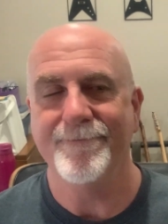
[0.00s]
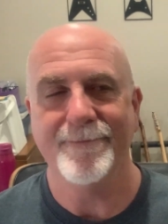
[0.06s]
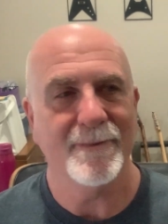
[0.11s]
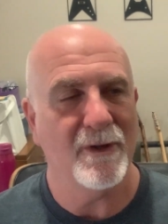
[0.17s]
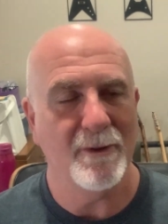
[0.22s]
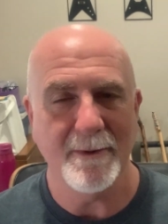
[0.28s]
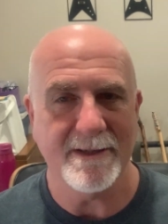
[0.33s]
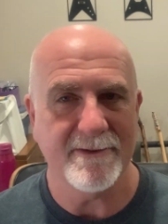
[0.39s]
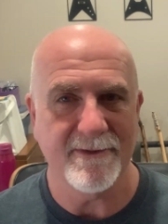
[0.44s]

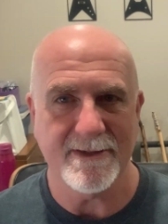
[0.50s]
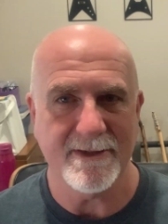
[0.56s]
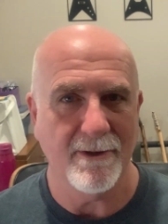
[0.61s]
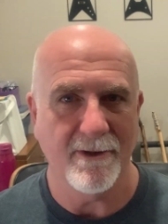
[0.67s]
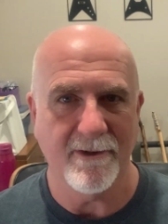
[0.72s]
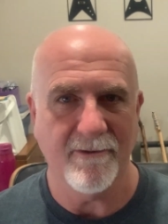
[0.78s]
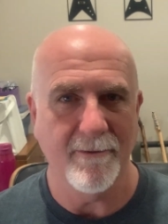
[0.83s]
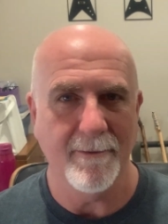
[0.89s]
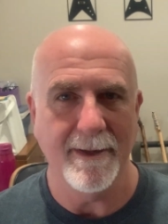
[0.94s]
Too much of a
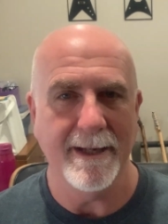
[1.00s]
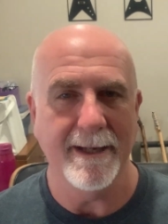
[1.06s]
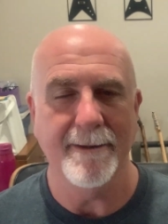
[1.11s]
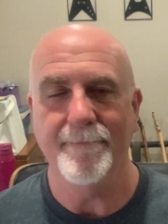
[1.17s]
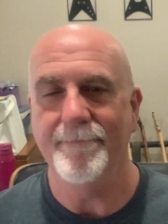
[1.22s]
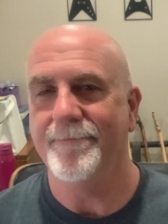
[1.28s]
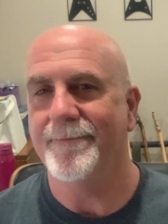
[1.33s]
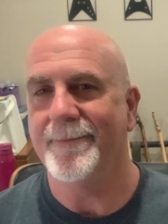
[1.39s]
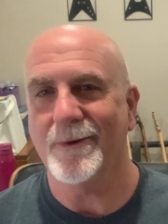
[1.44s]
slog for me.
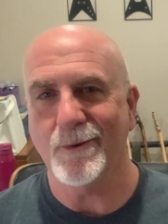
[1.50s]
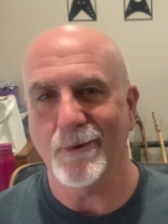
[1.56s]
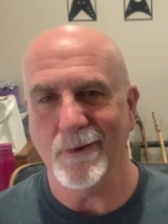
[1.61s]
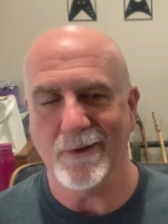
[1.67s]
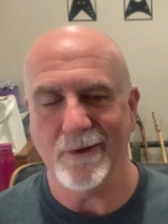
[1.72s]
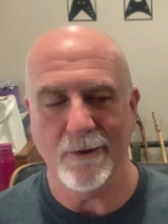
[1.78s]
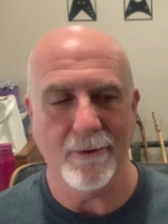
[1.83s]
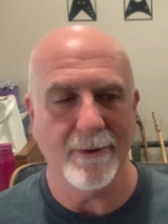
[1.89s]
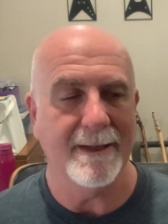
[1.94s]

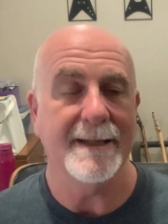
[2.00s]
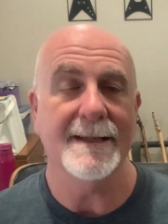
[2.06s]
Couldn't do it.